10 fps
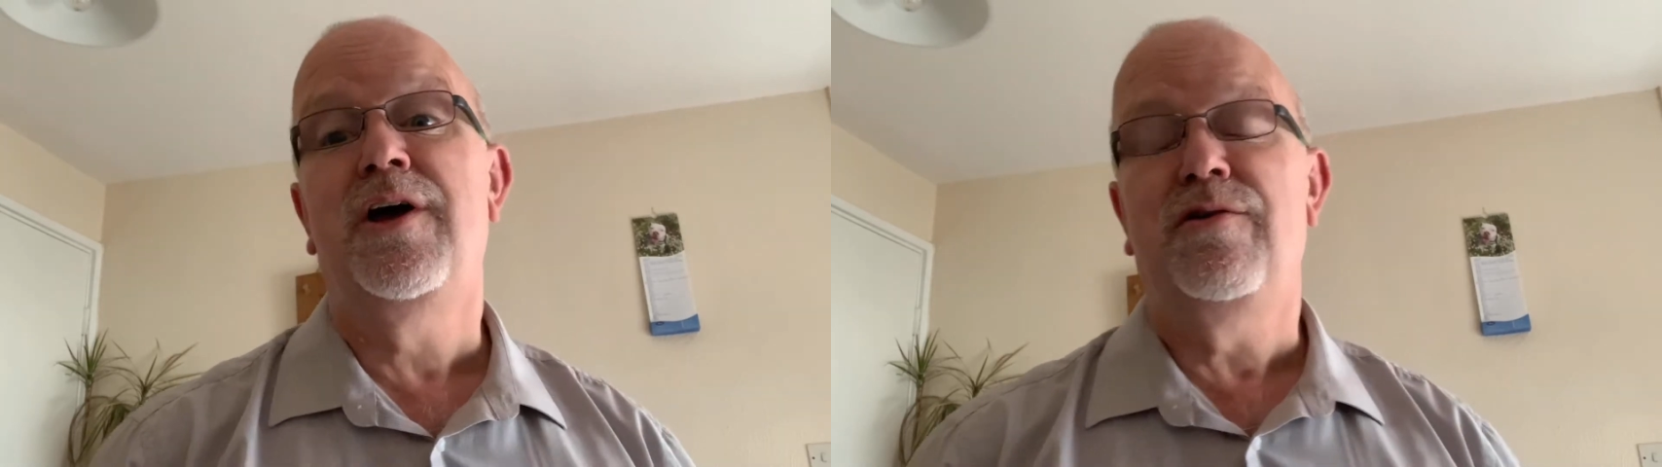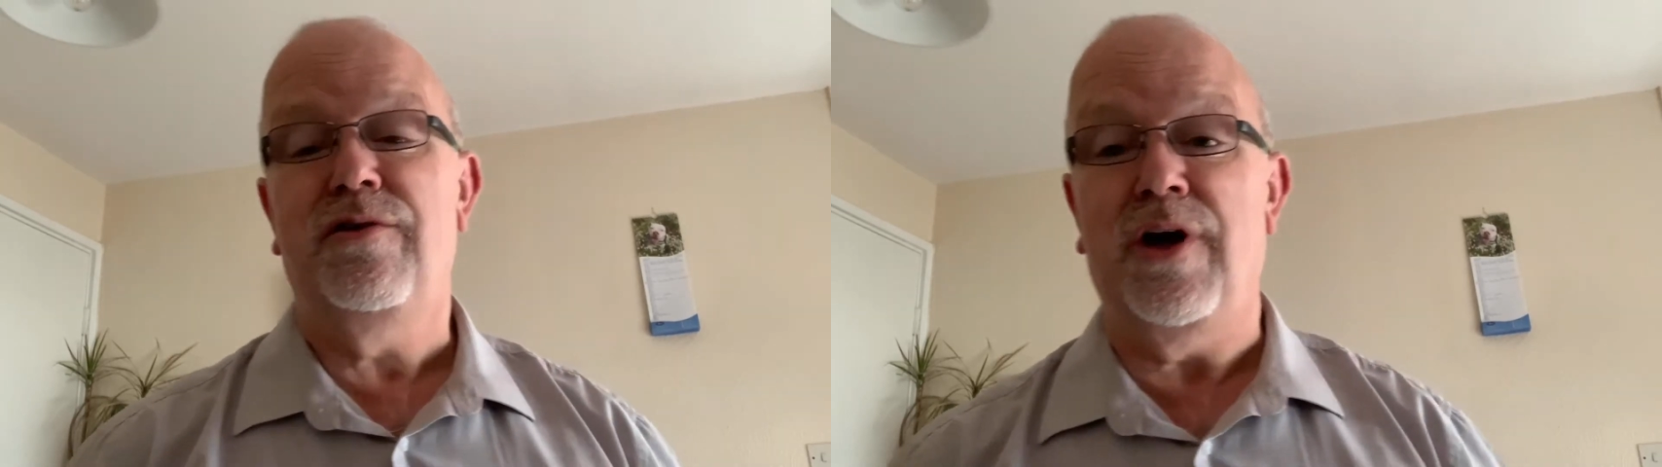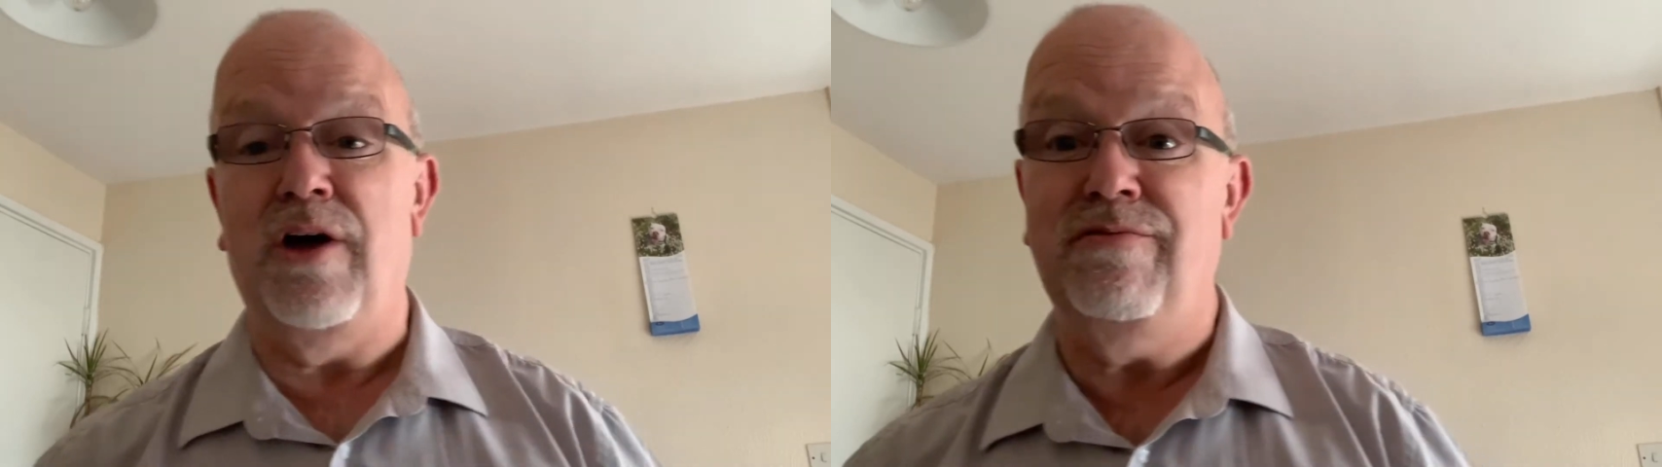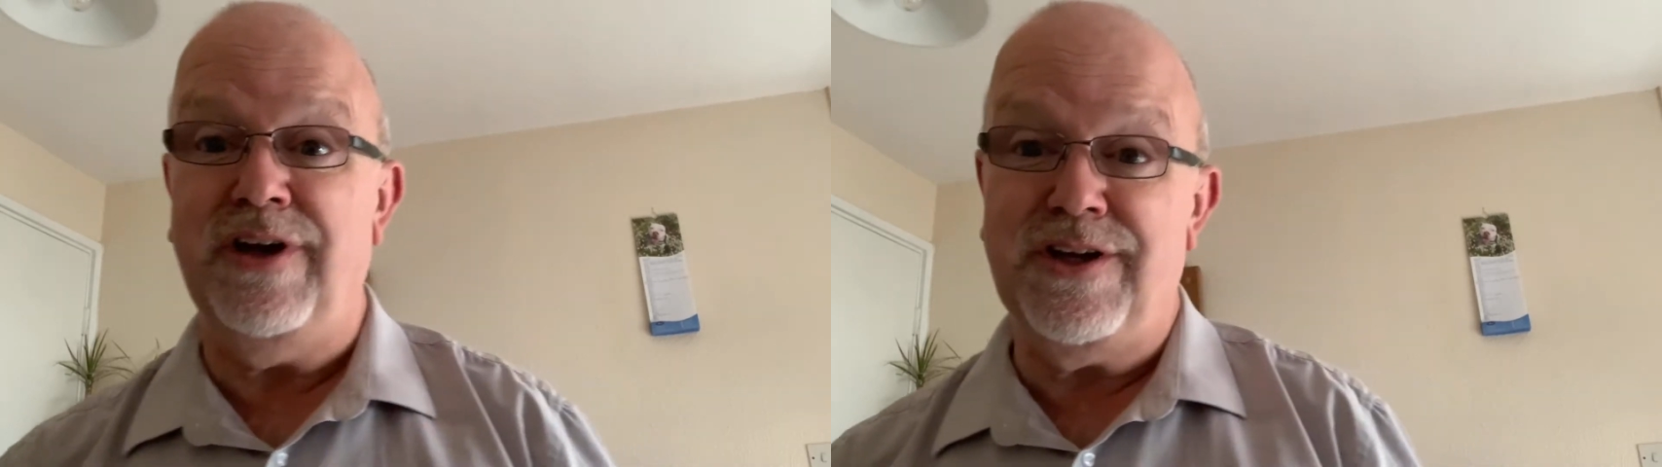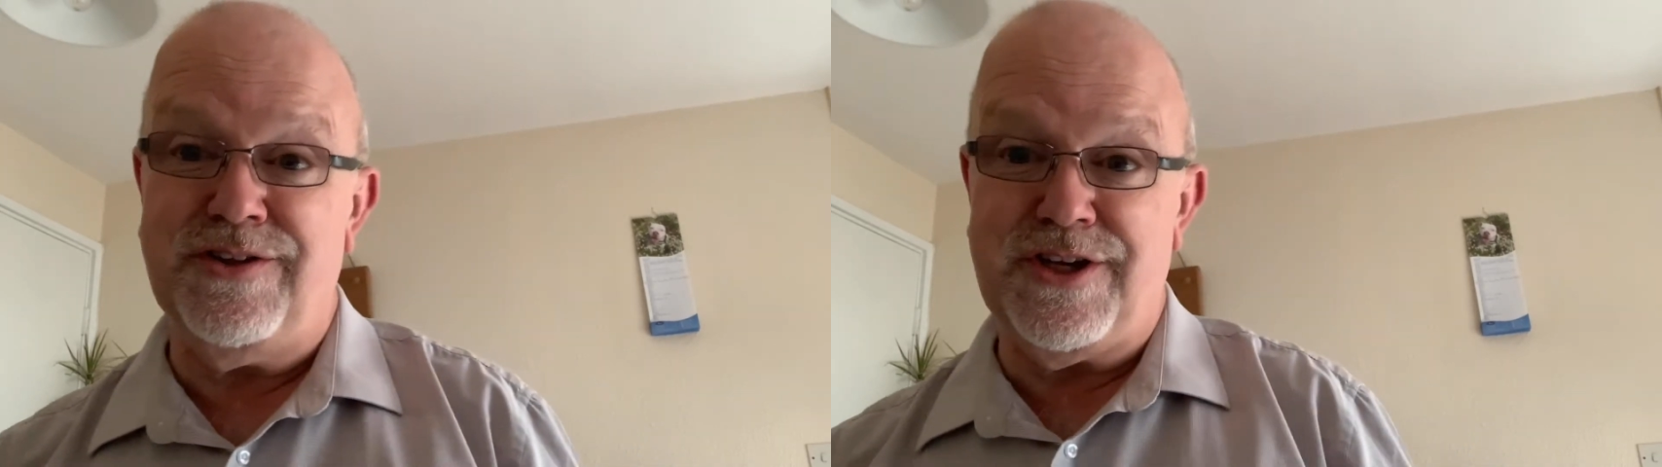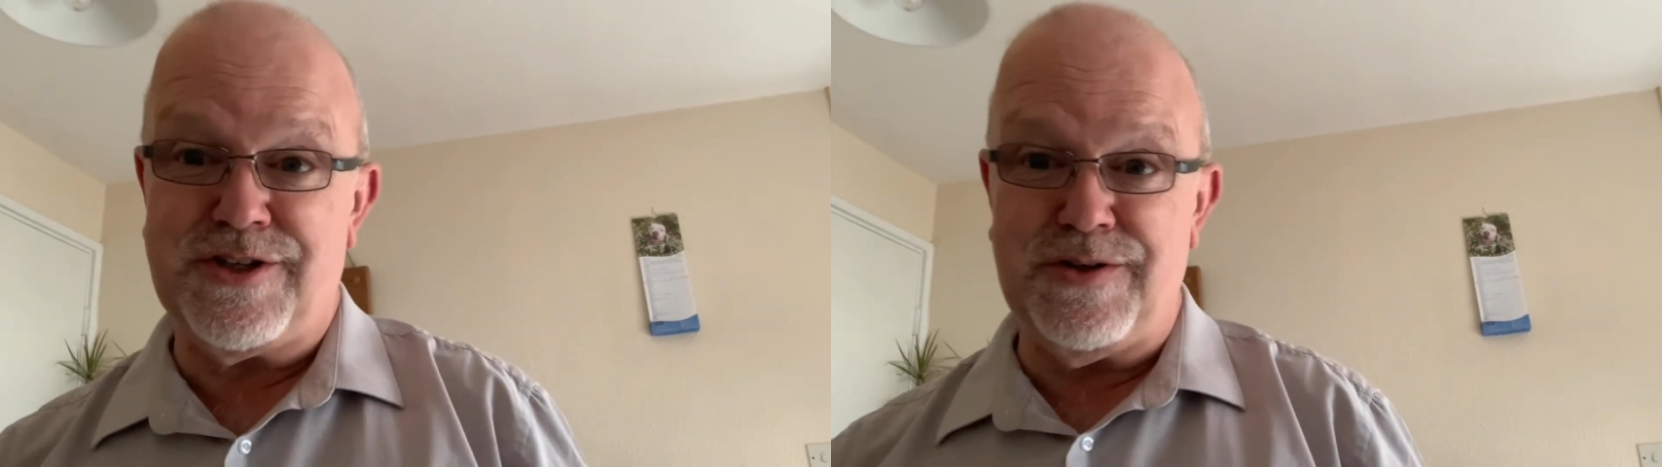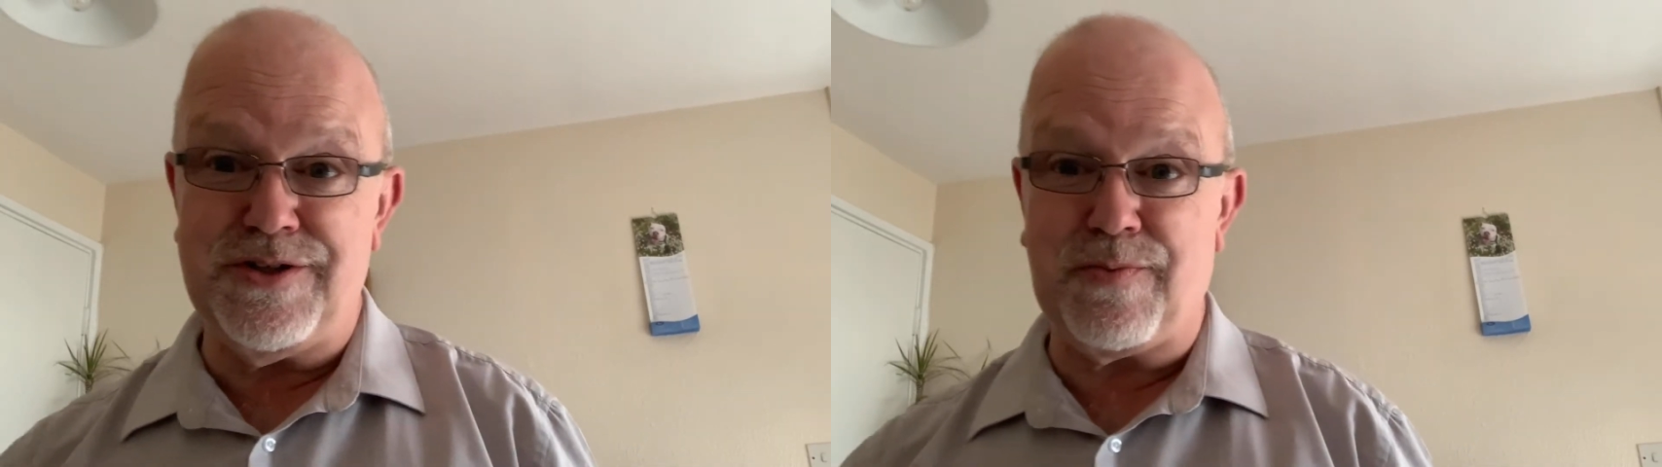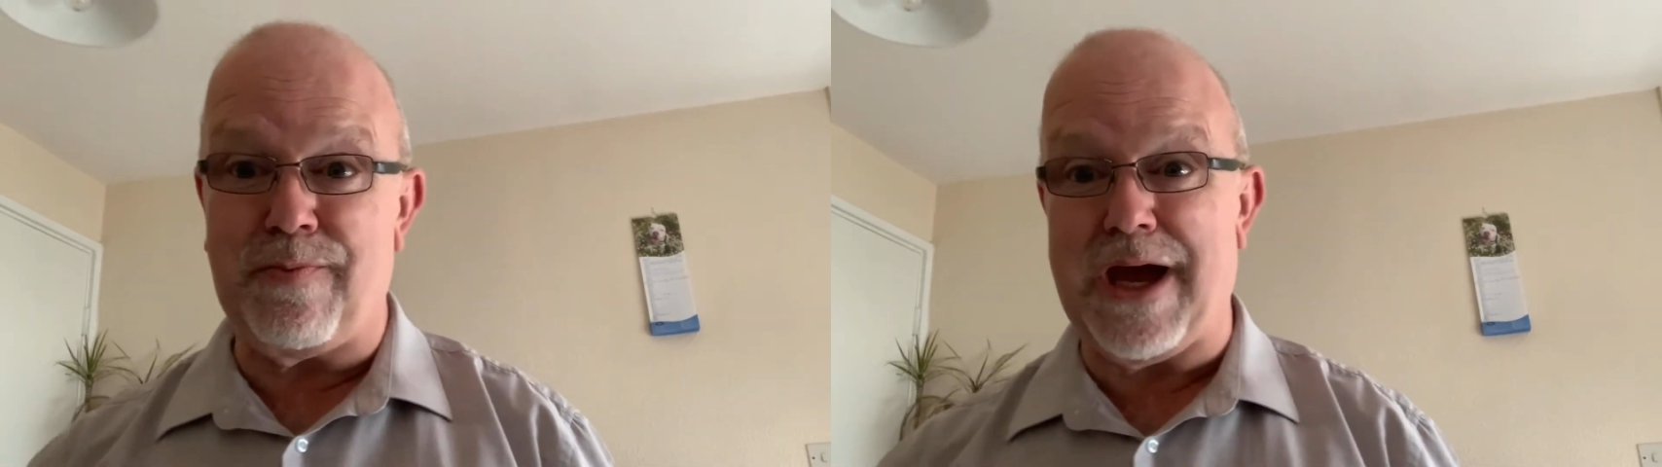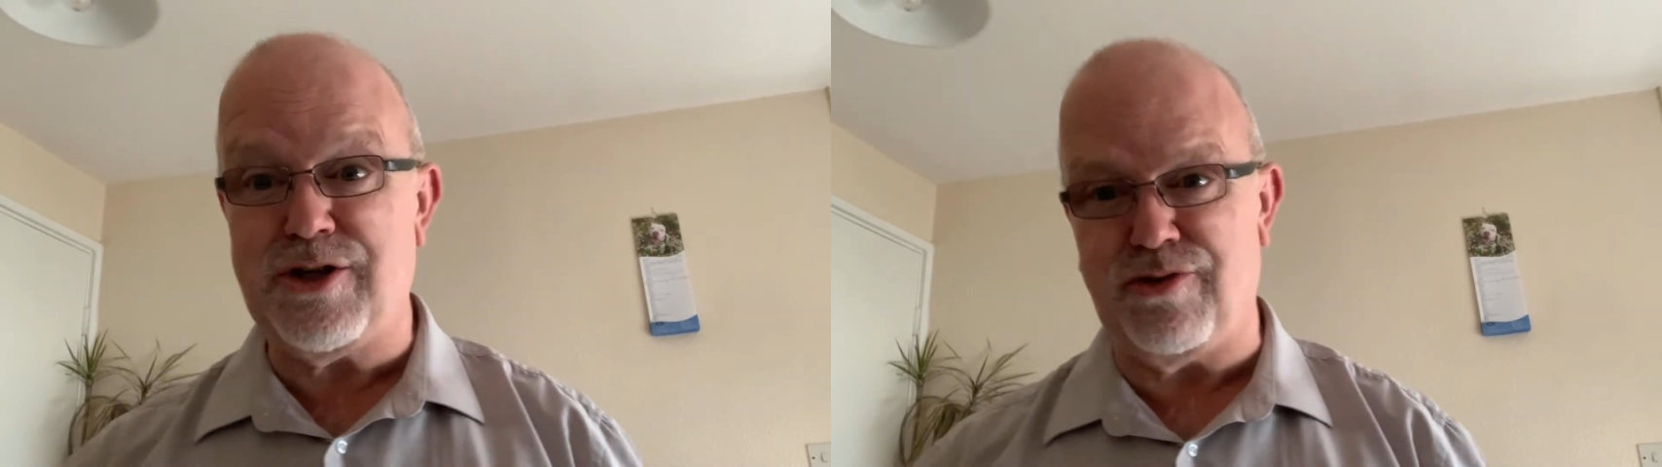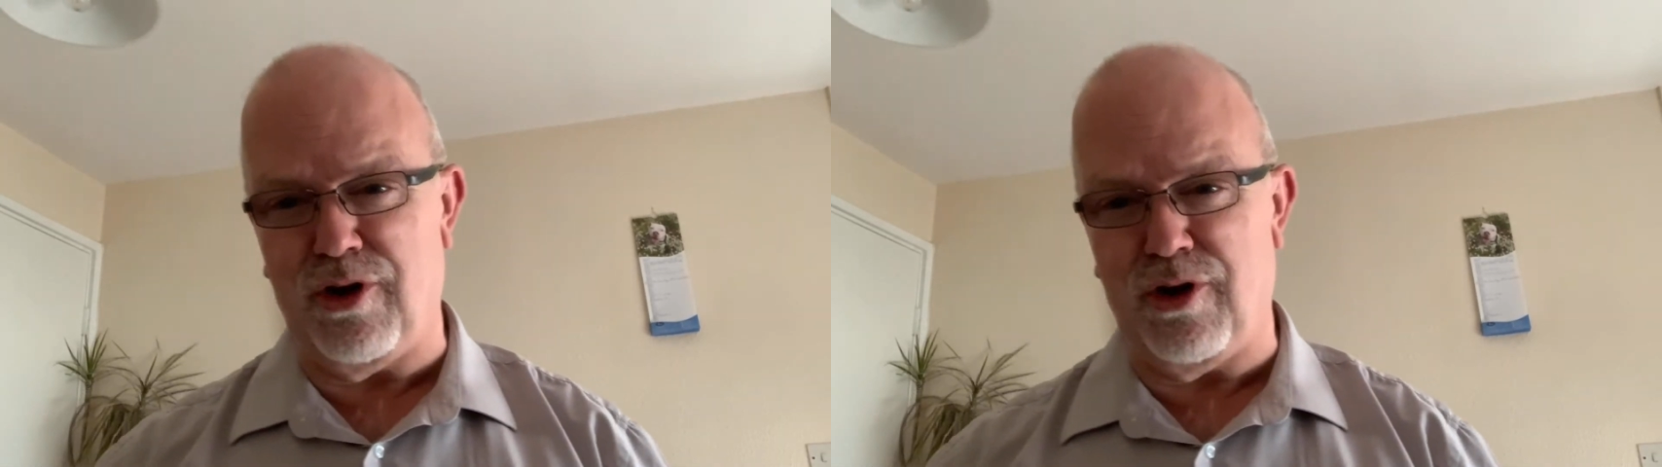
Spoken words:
reconditioned battery,